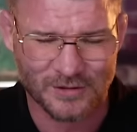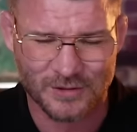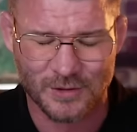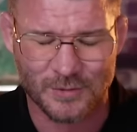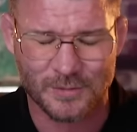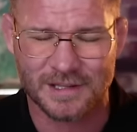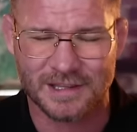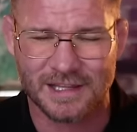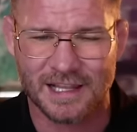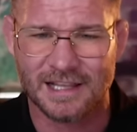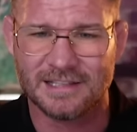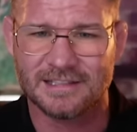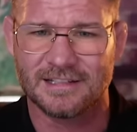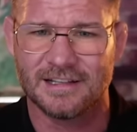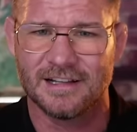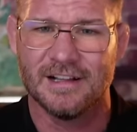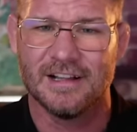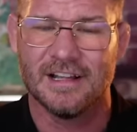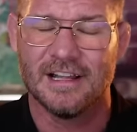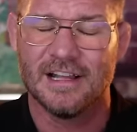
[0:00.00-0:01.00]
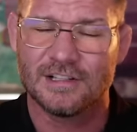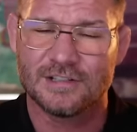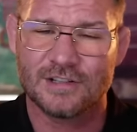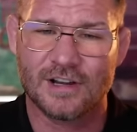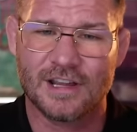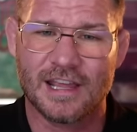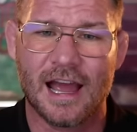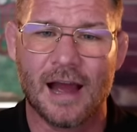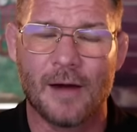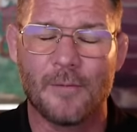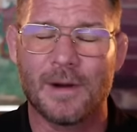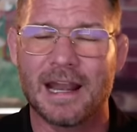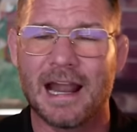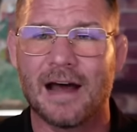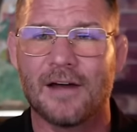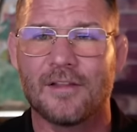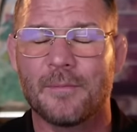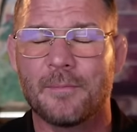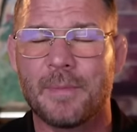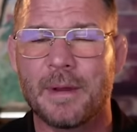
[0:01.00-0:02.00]
doing this. So, yeah, I went out
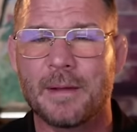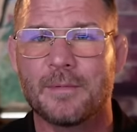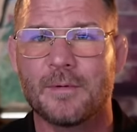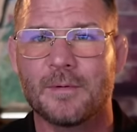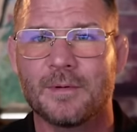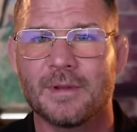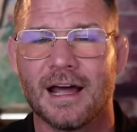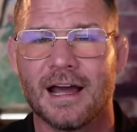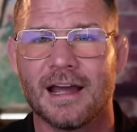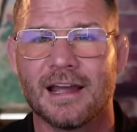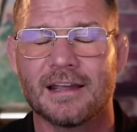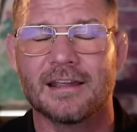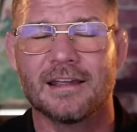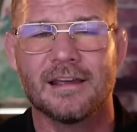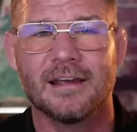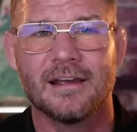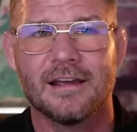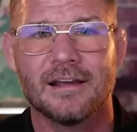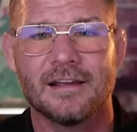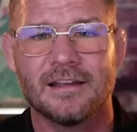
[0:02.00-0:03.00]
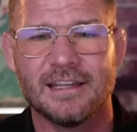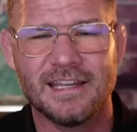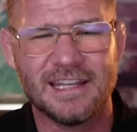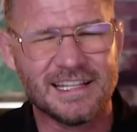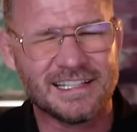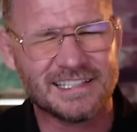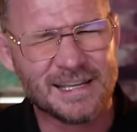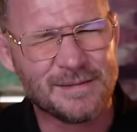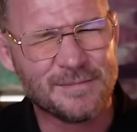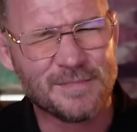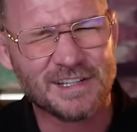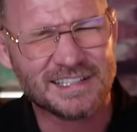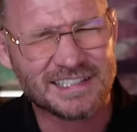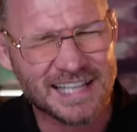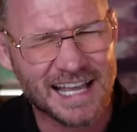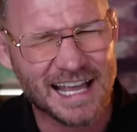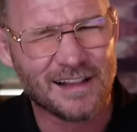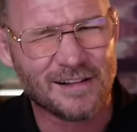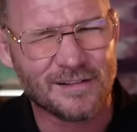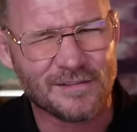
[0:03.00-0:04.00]
there. People were like, you didn't seem
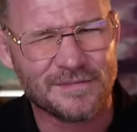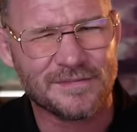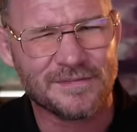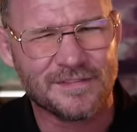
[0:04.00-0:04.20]
yourself.